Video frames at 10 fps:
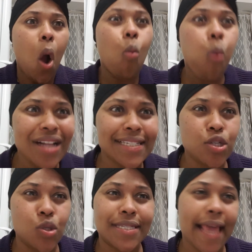what are
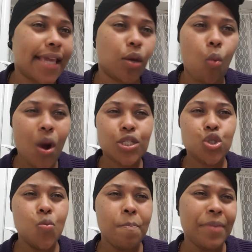you saying? What do
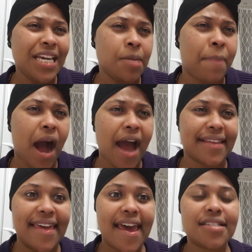you mean by
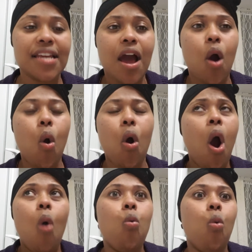that? Or
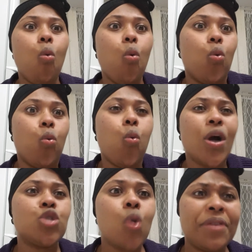
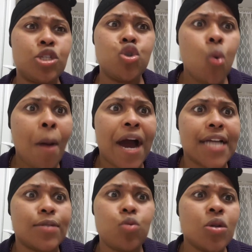what do you want me to do
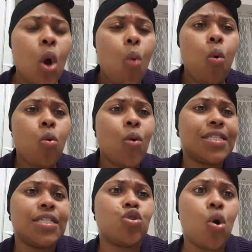about it?
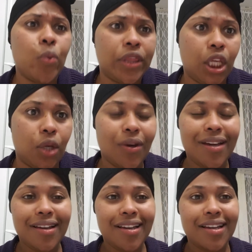What is wrong with you?
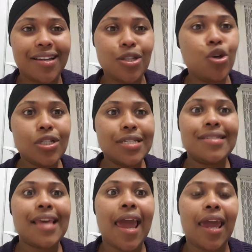You could
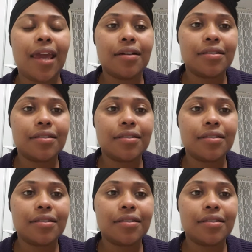just say,